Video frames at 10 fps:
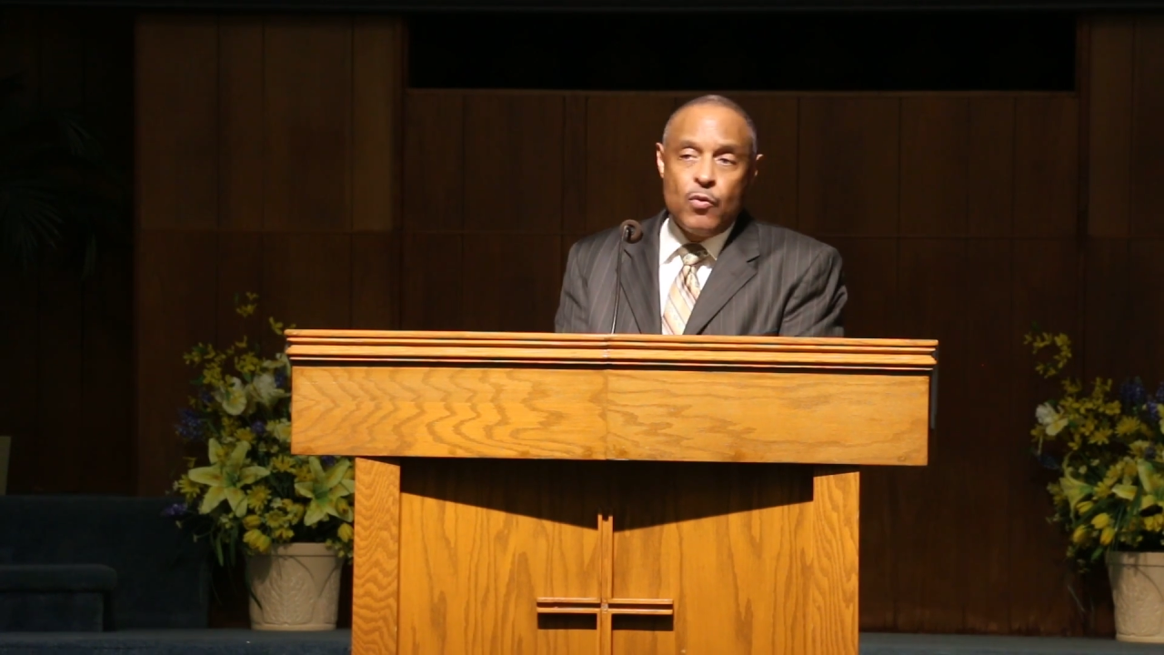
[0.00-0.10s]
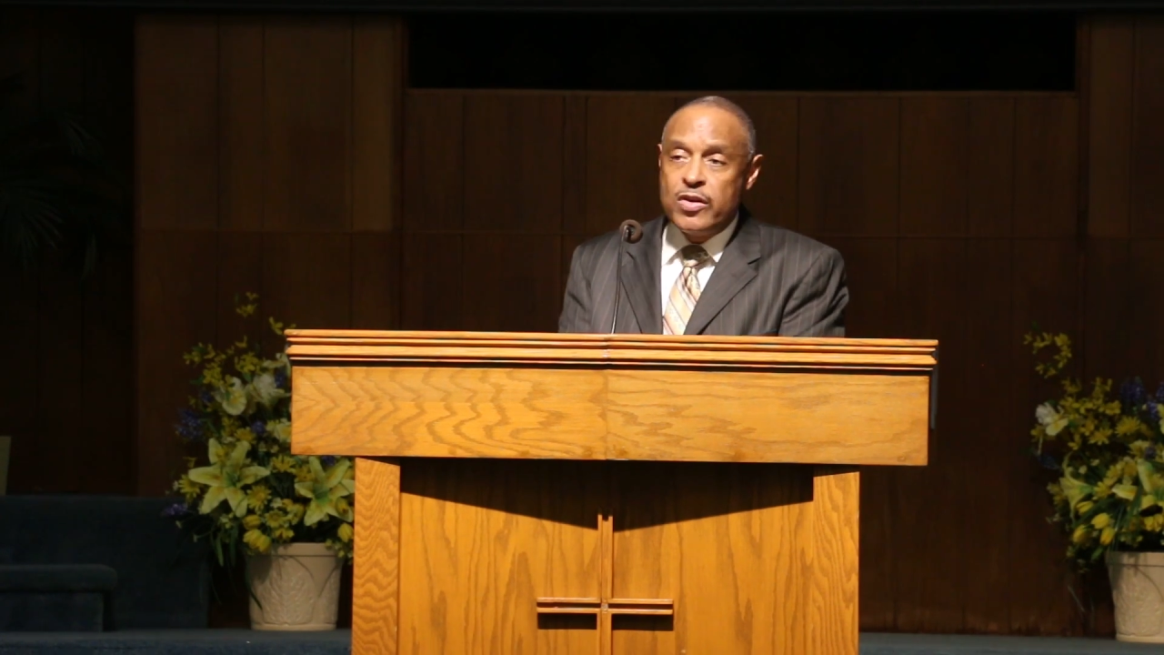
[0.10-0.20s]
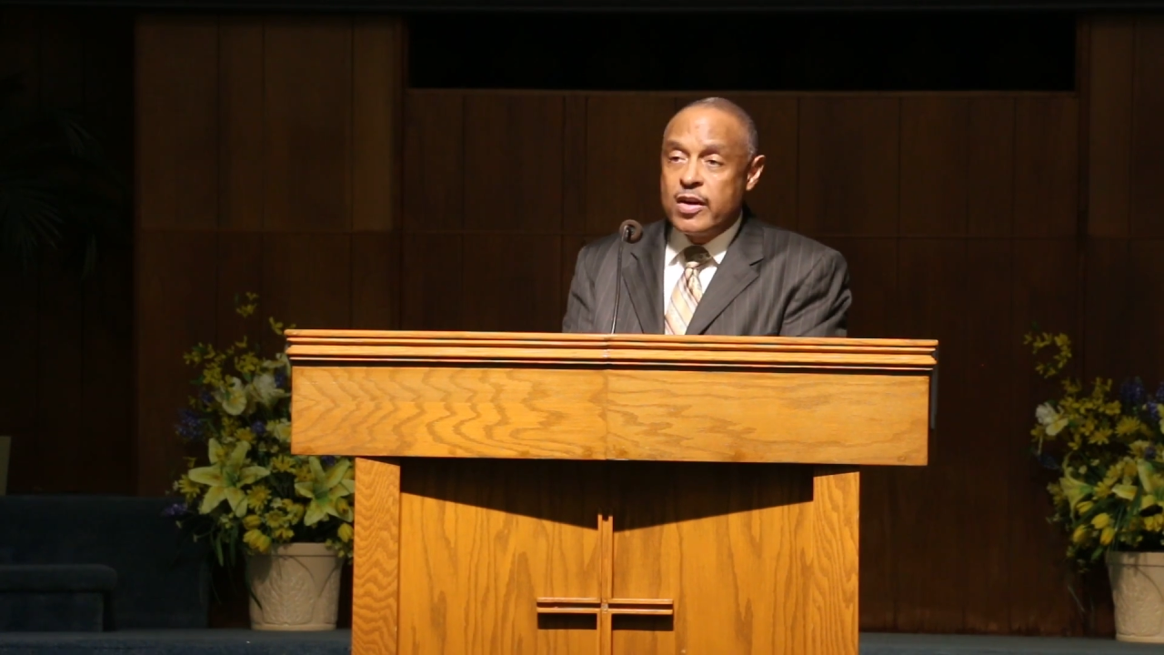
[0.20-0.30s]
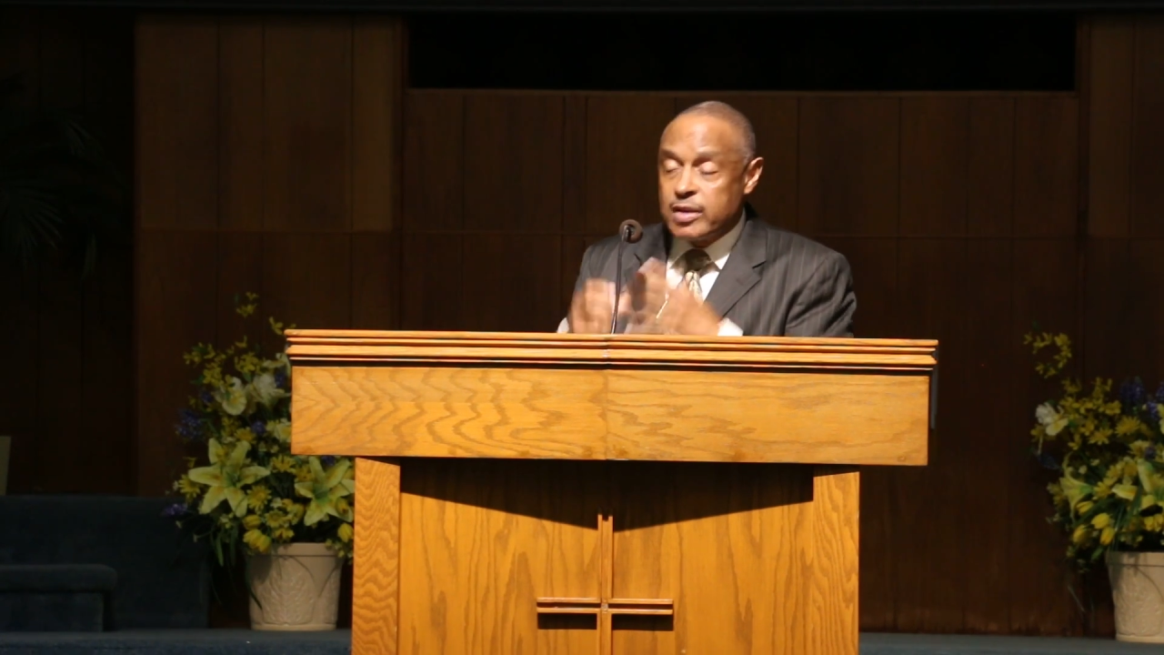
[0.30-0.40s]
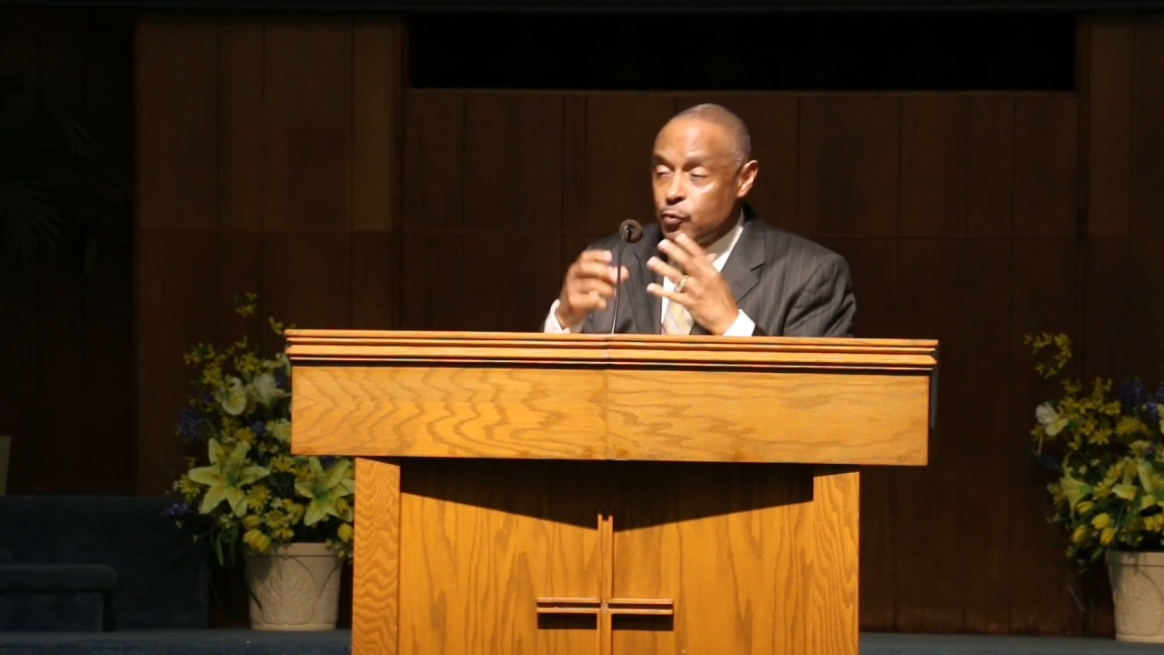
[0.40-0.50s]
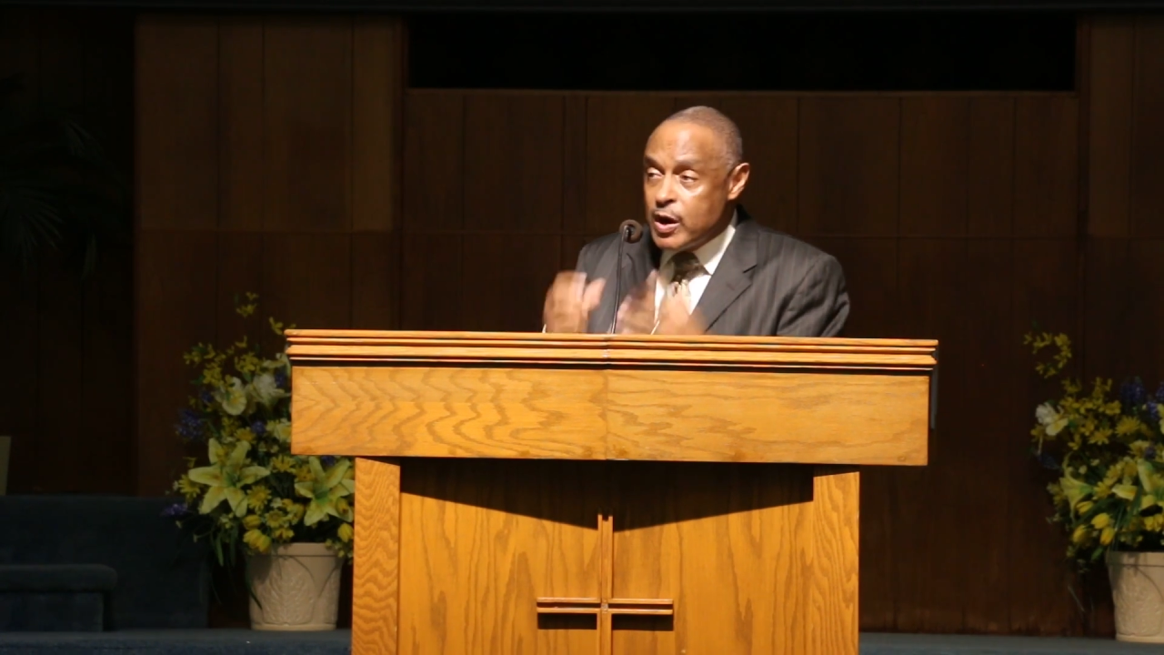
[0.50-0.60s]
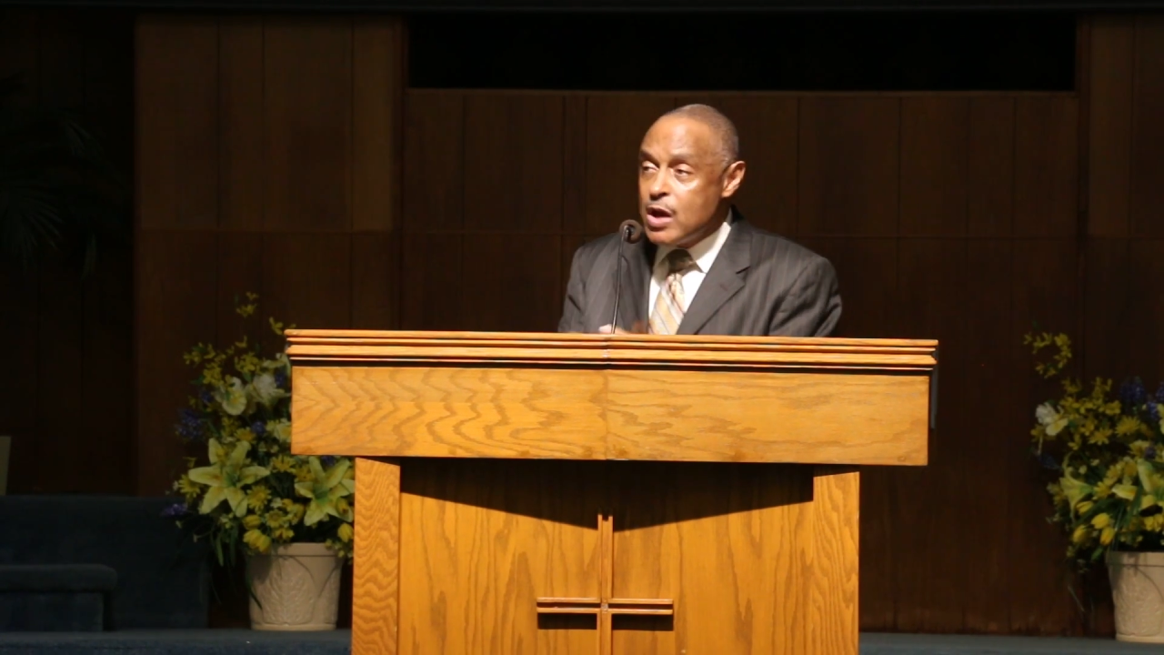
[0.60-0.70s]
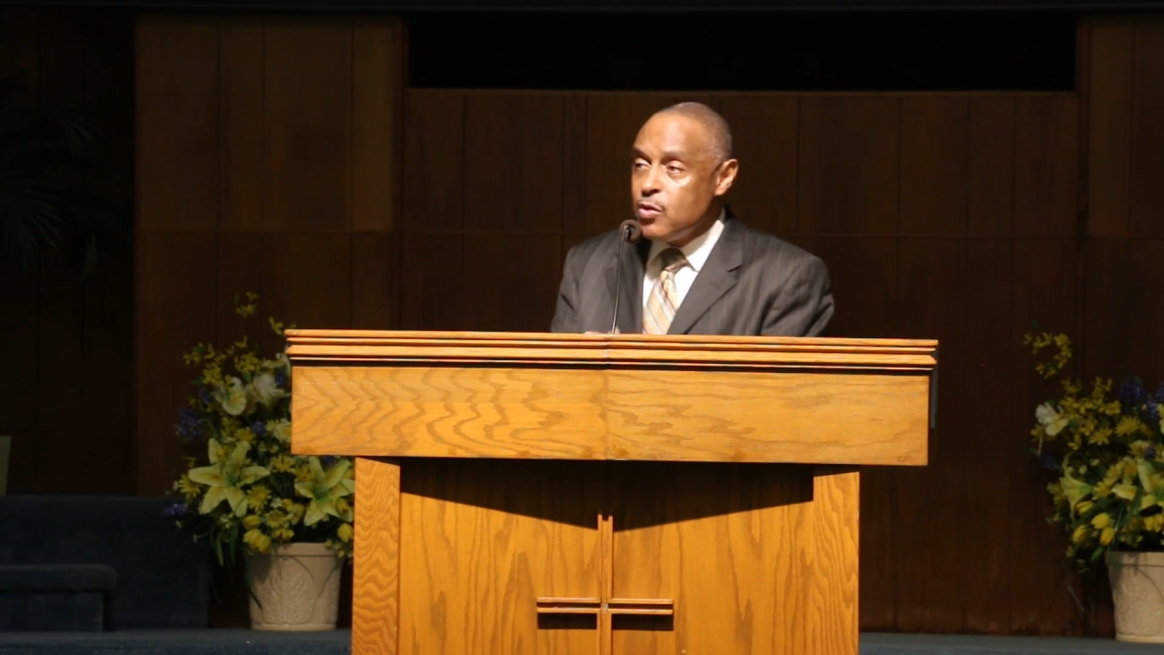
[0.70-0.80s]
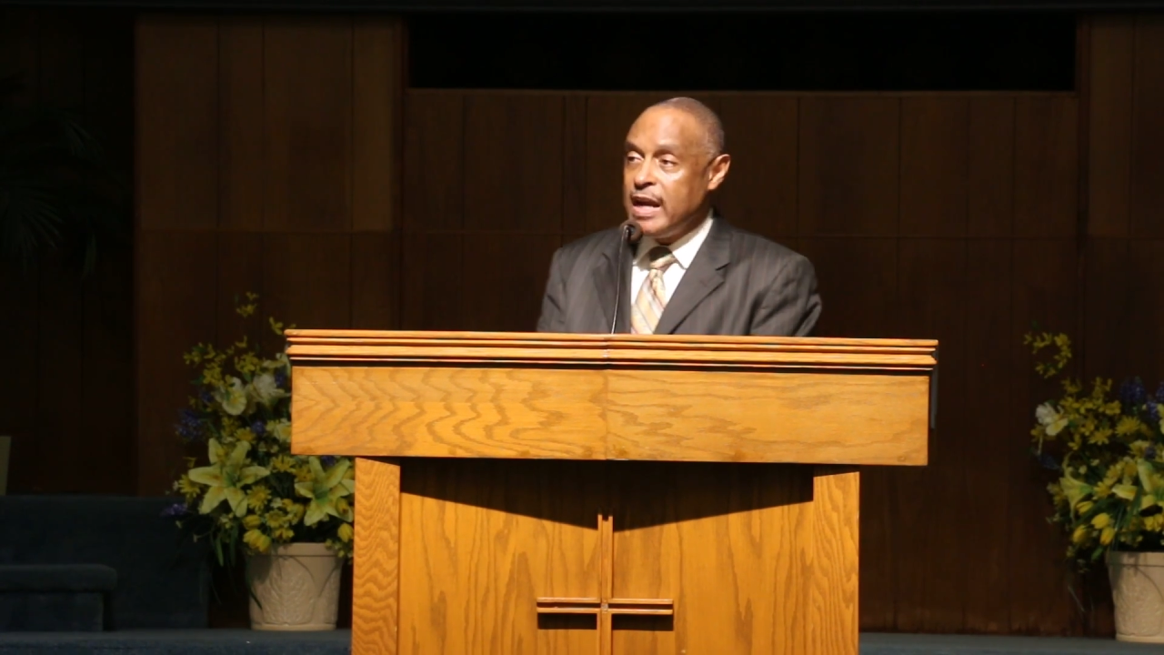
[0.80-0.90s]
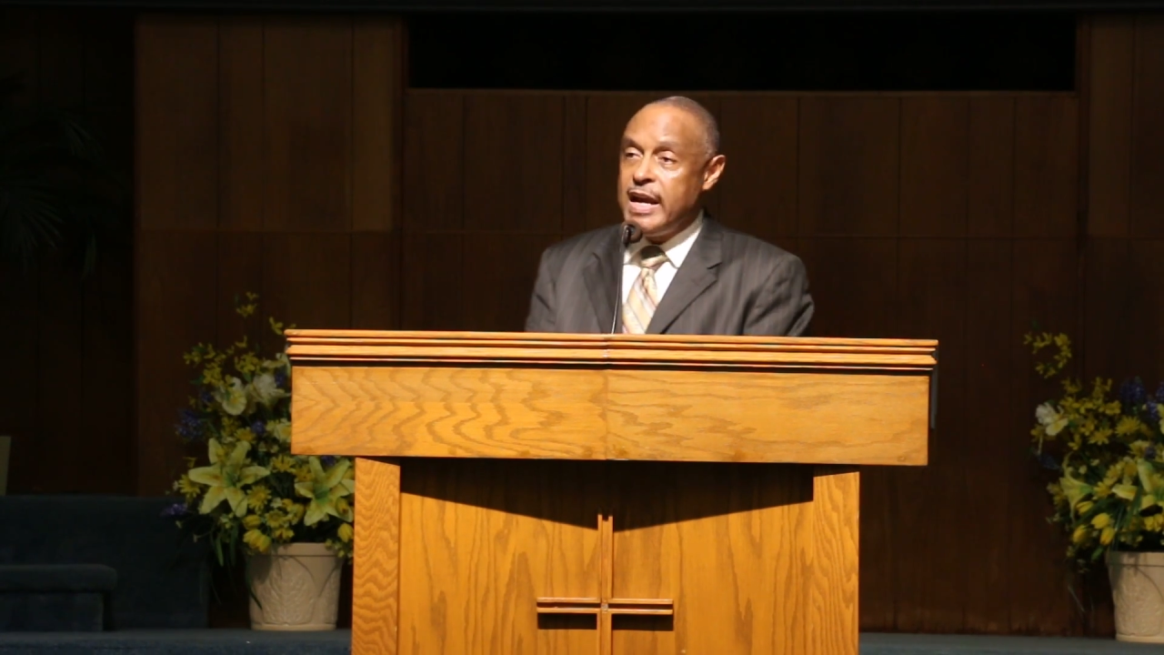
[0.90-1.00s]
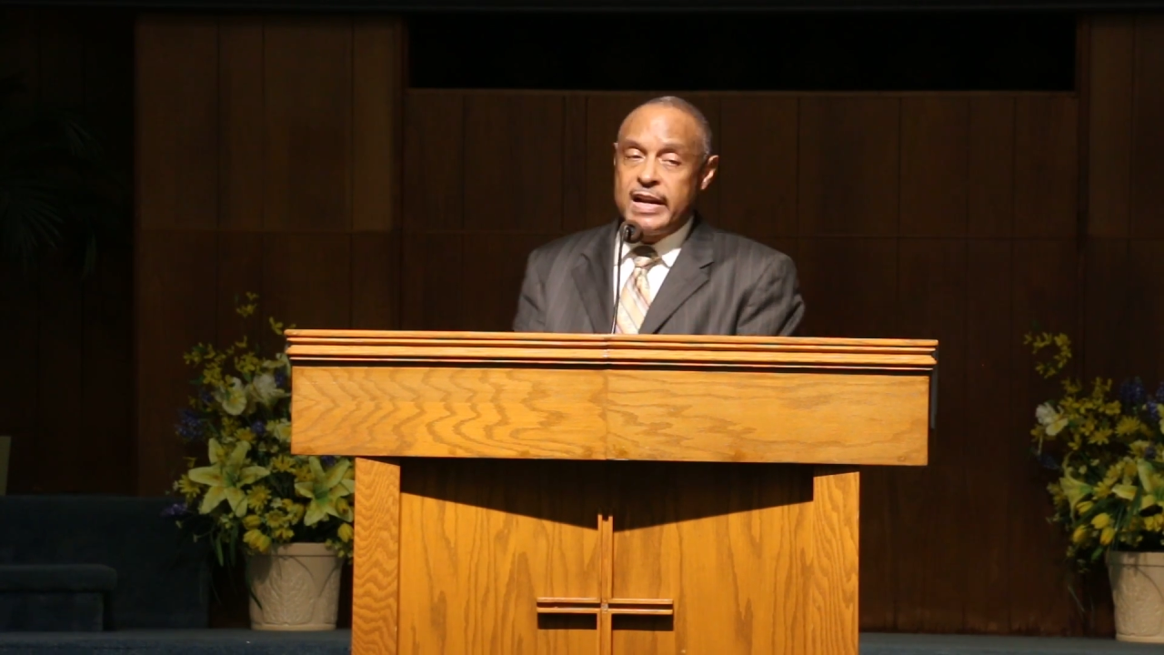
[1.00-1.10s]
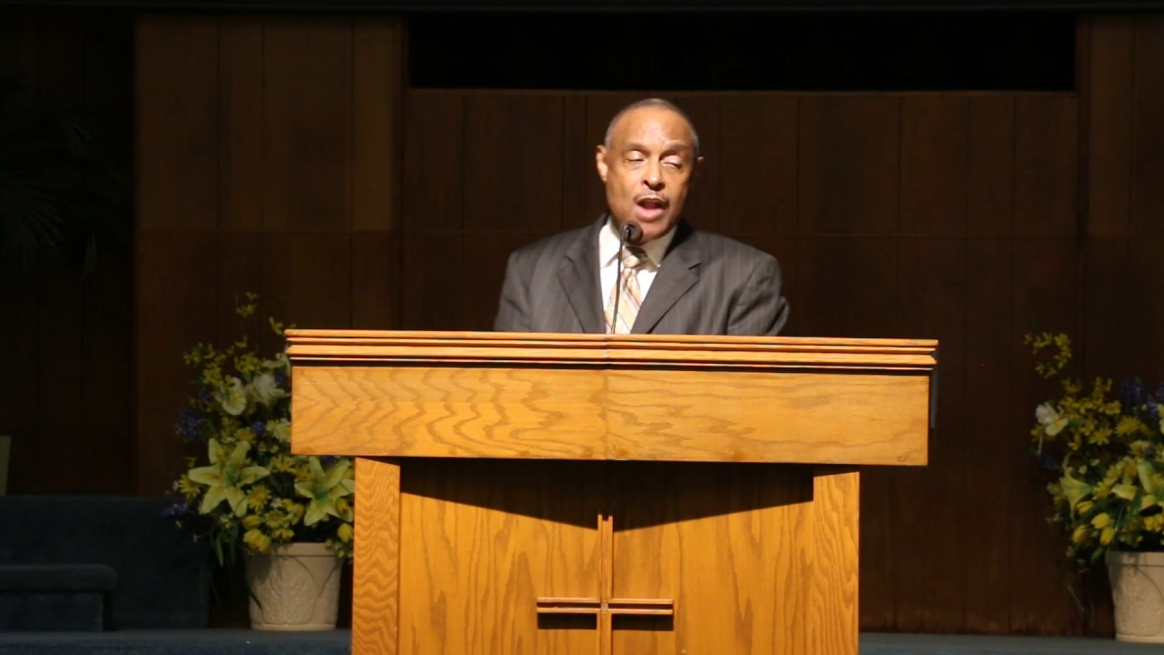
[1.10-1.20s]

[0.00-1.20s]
when there's a real need